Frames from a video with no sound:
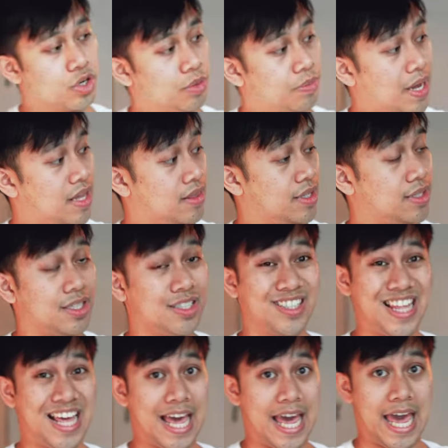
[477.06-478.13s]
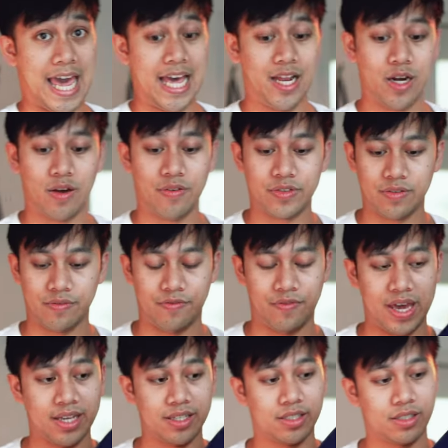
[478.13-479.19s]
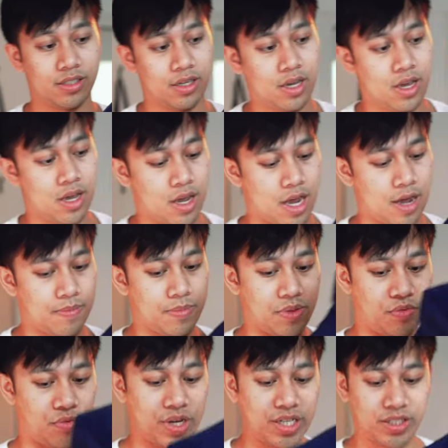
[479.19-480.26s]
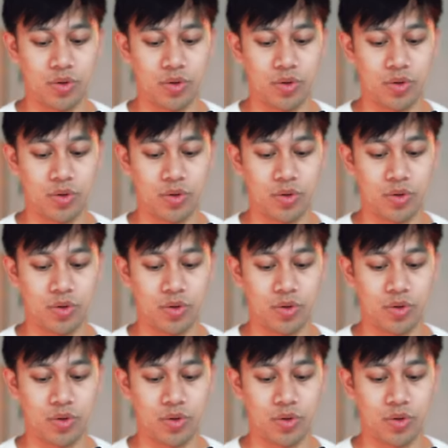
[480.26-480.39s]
and this is the airloft vest. Um, the reason